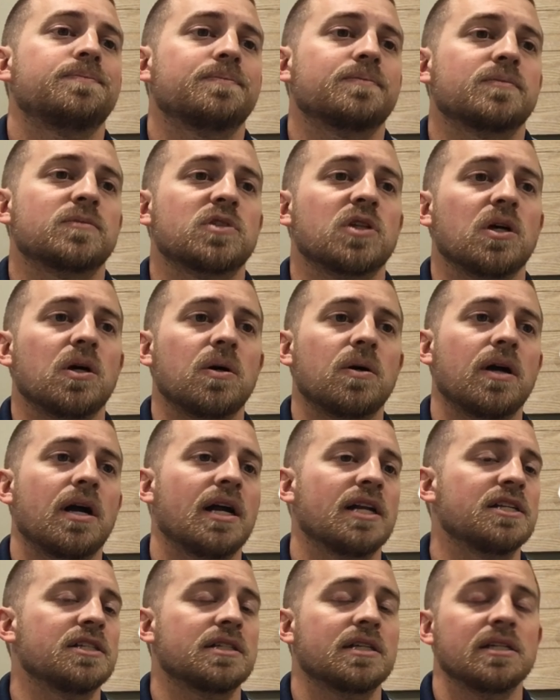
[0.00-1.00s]
So I
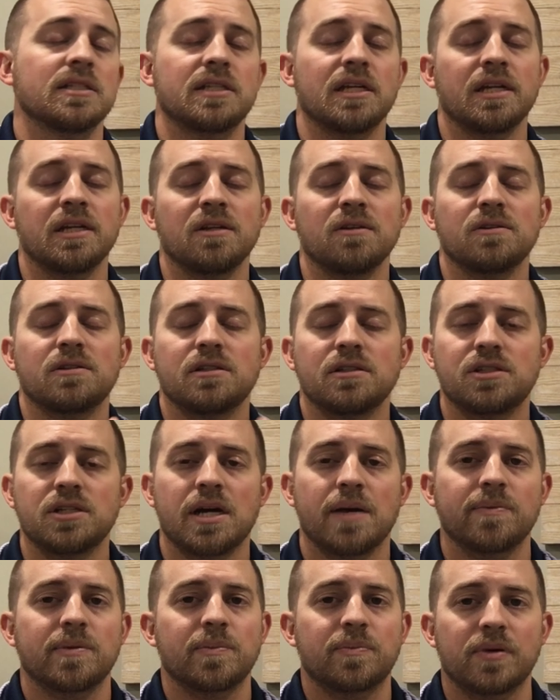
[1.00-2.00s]
just continued to
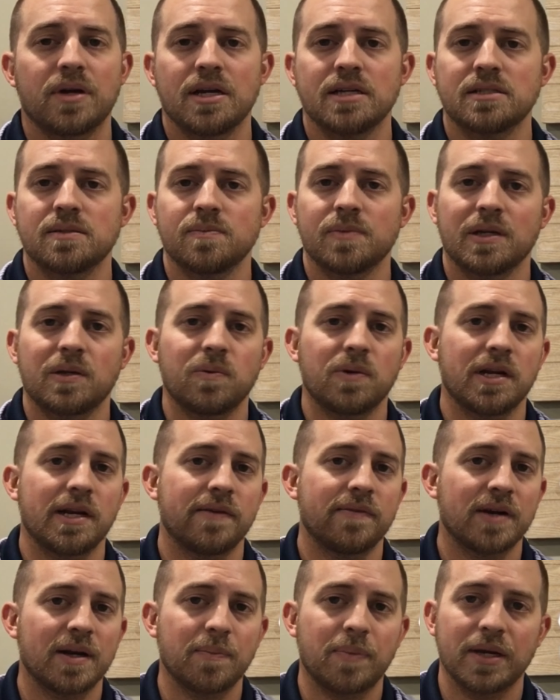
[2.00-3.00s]
drop the price. I'm like,
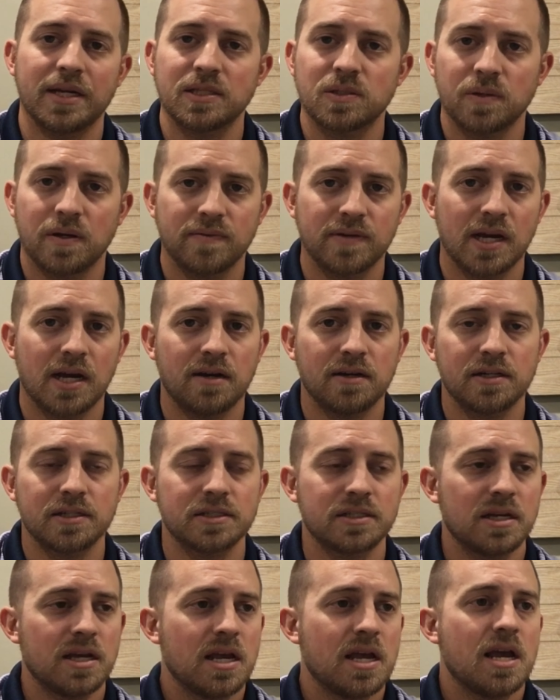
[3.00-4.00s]
whatever, I paid $12.
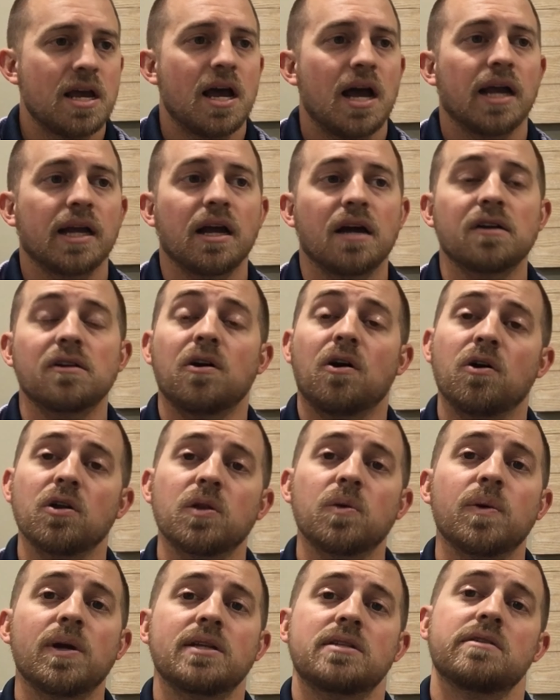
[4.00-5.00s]
I got all the
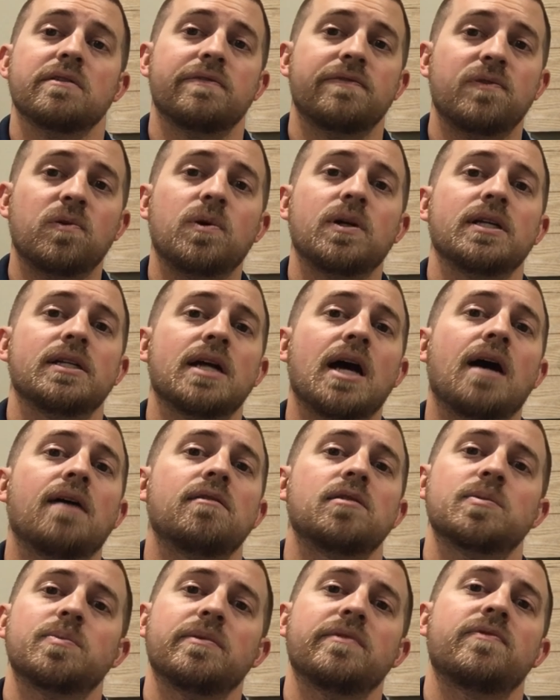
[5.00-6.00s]
way to
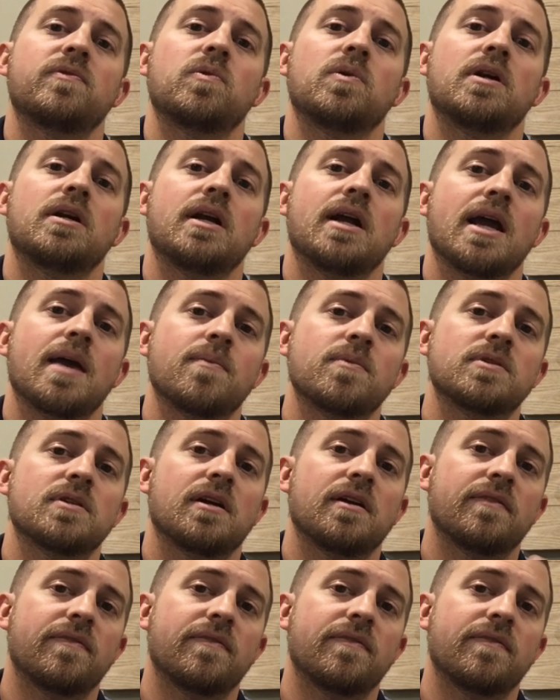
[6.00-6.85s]
$40 before Amazon